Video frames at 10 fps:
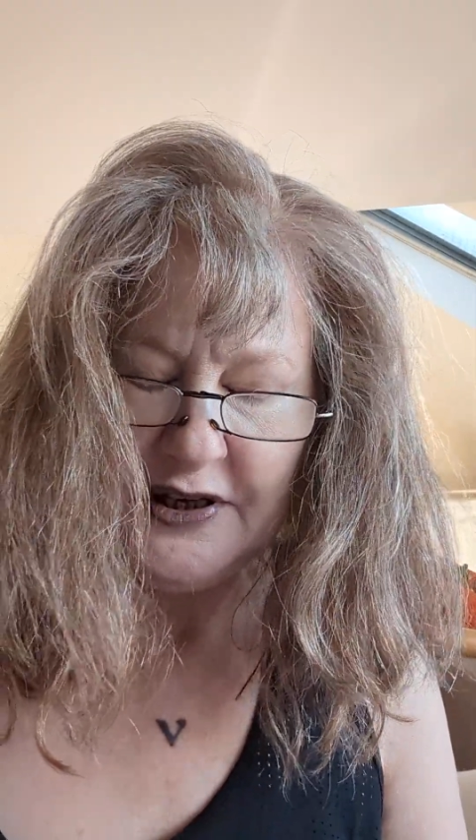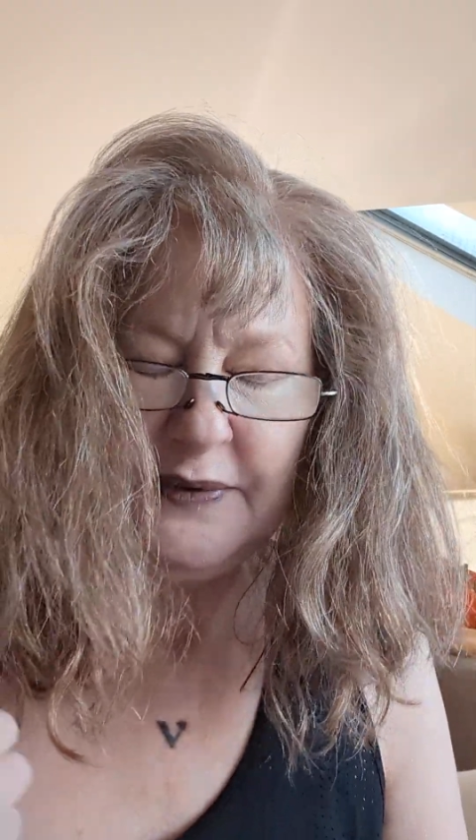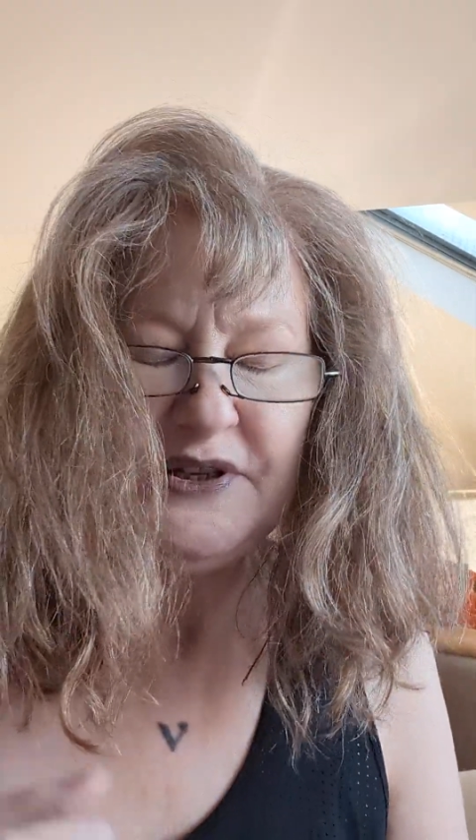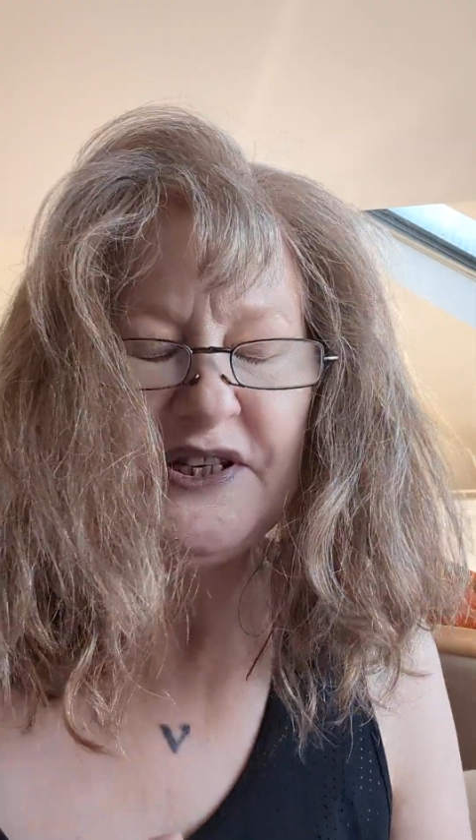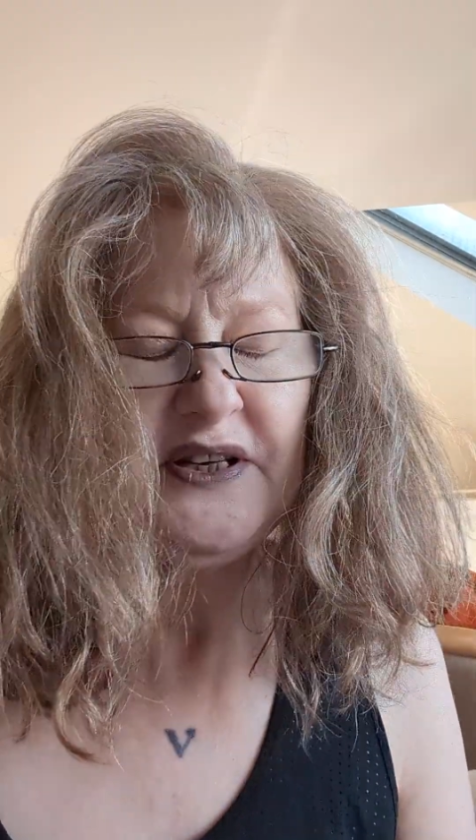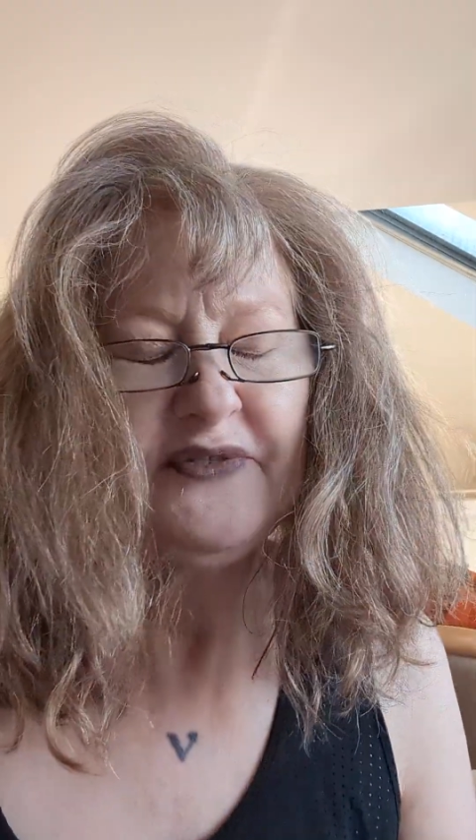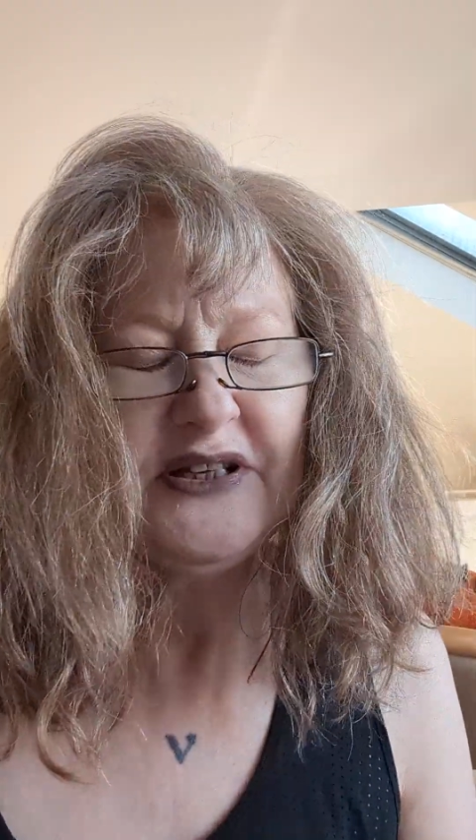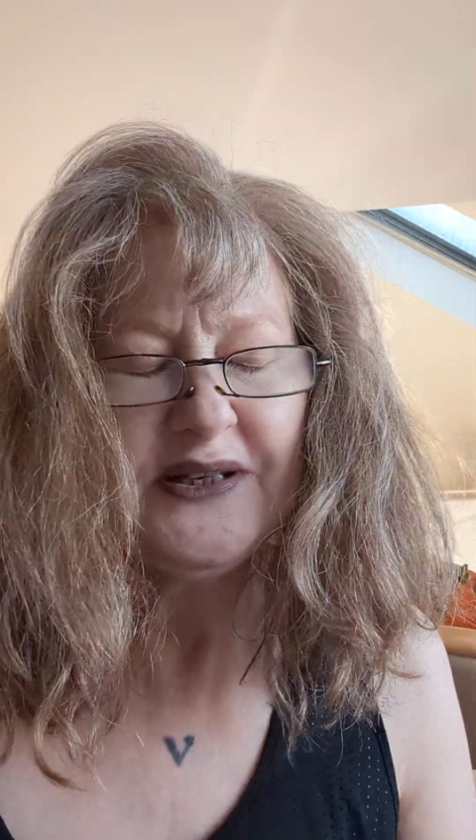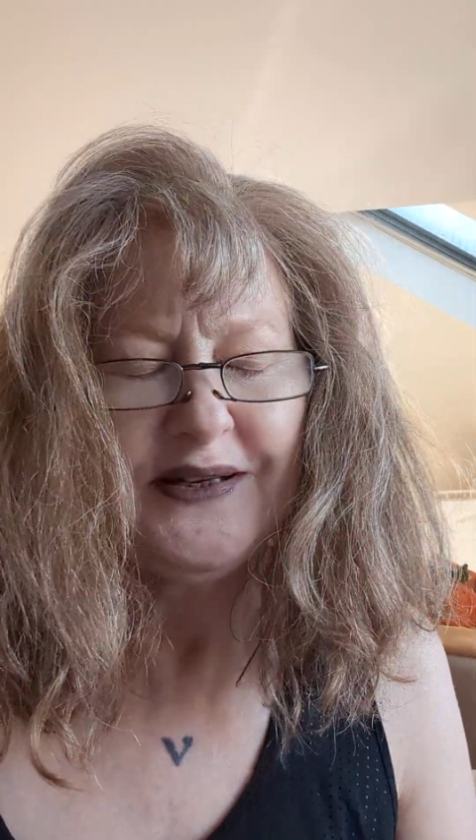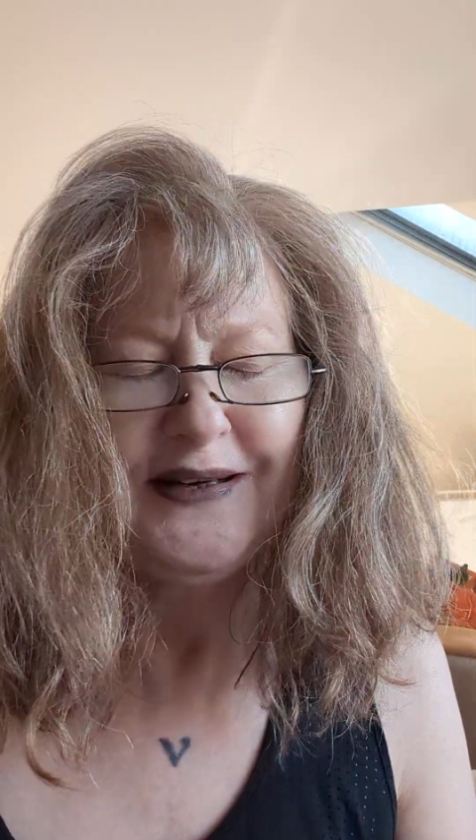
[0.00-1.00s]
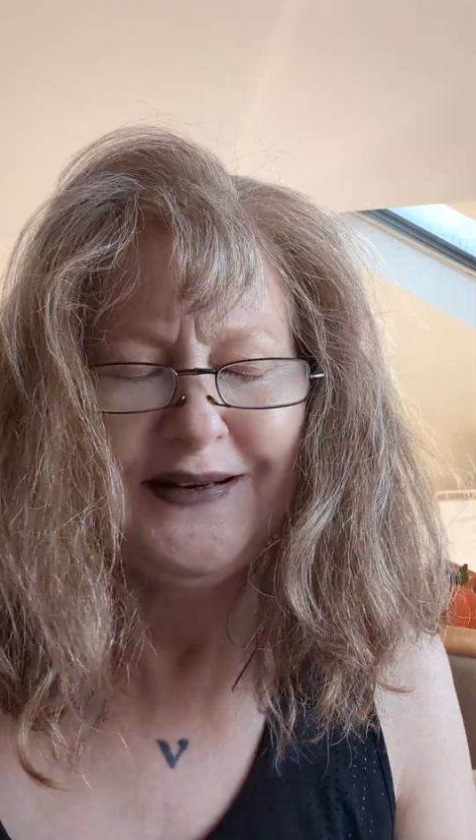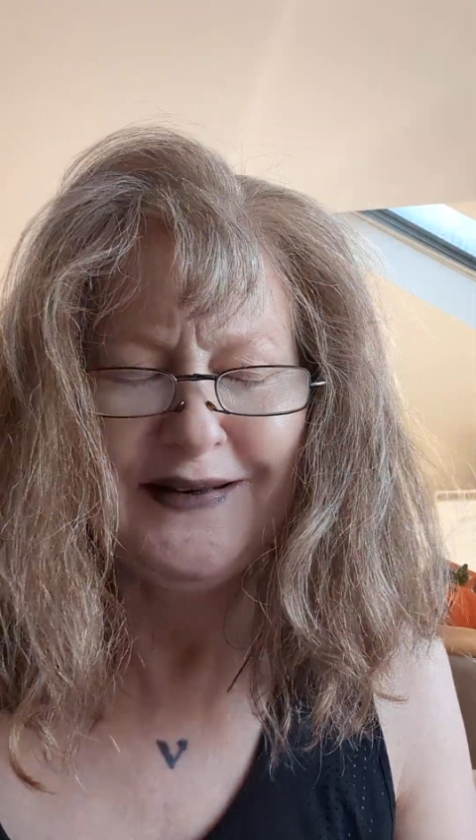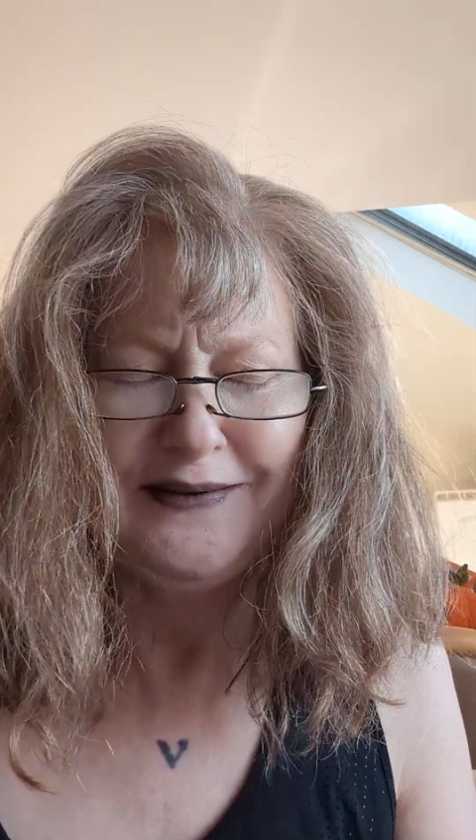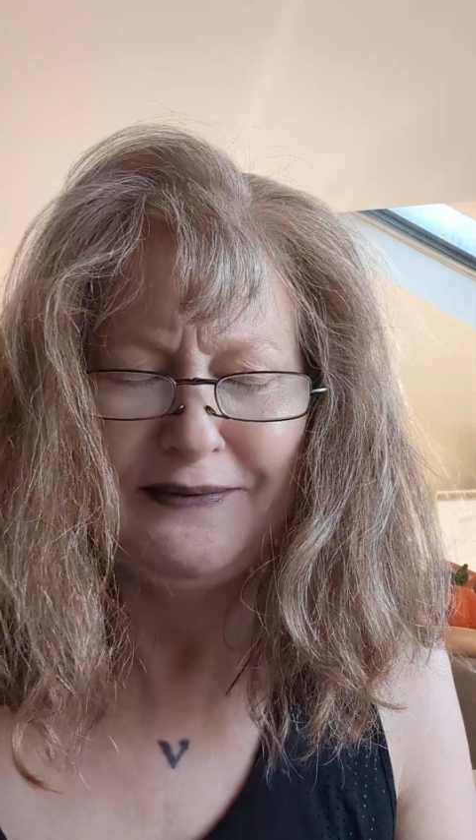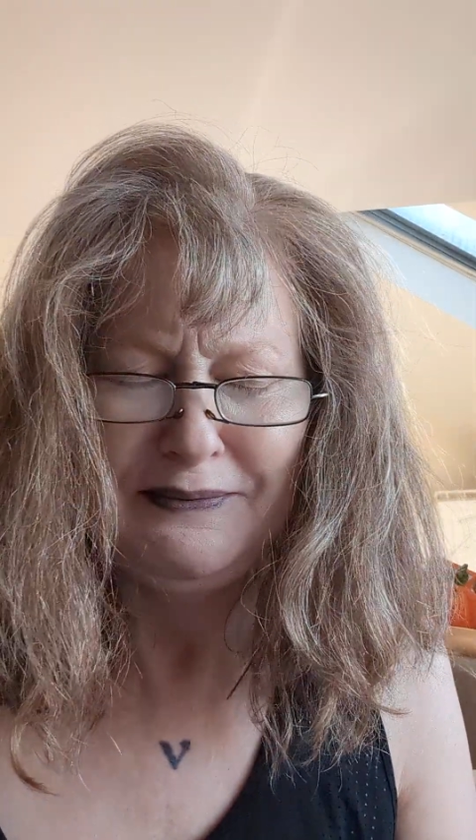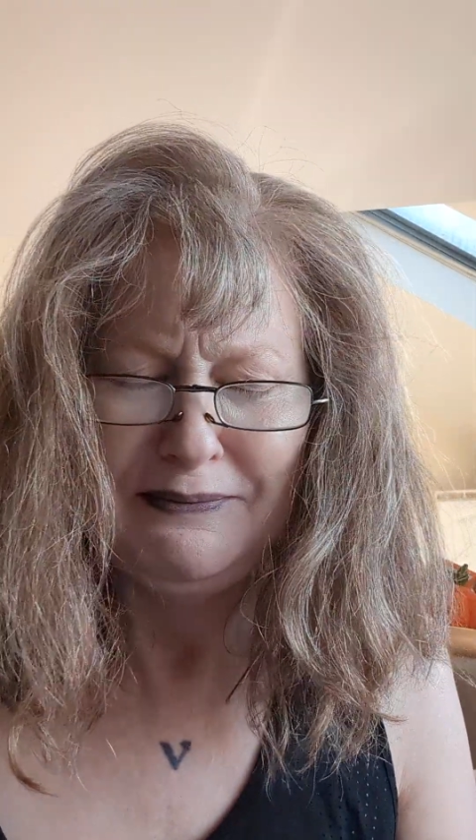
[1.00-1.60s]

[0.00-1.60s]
I was devastated.